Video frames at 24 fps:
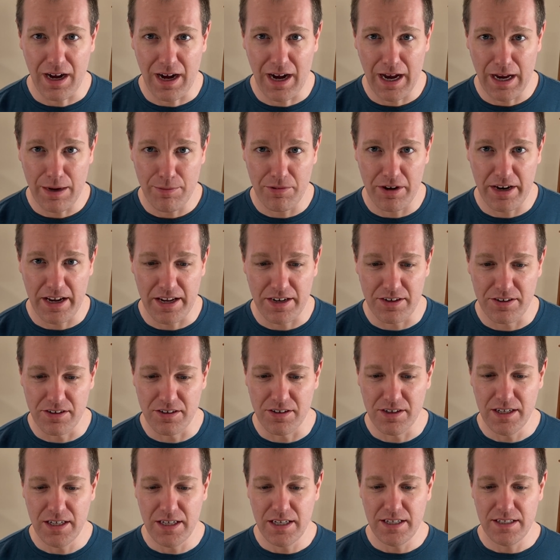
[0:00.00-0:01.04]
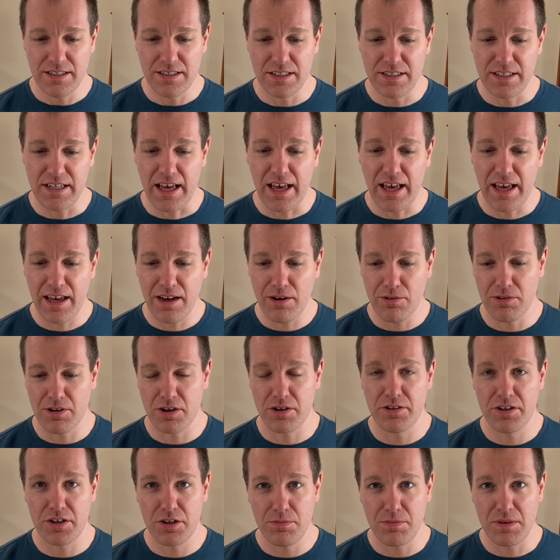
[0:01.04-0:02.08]
I'm Randall. Today we're
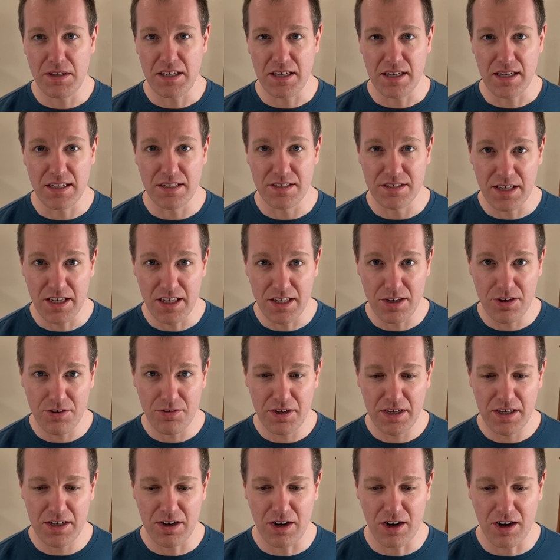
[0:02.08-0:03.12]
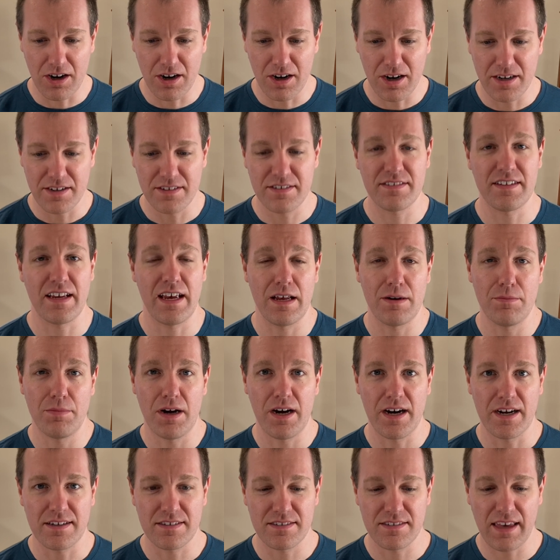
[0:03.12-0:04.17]
going to be continuing our
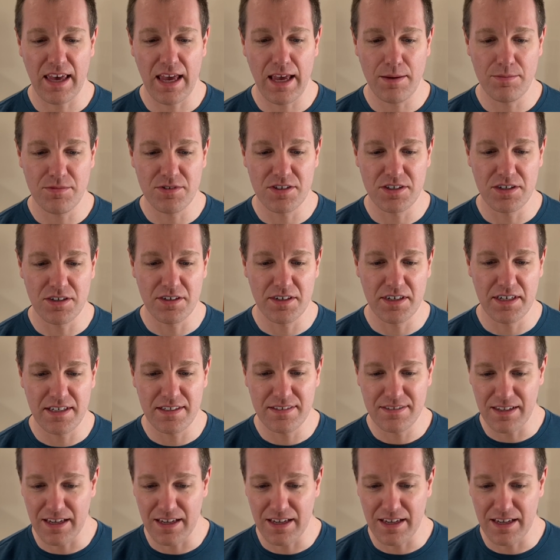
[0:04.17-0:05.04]
Sandbox game series,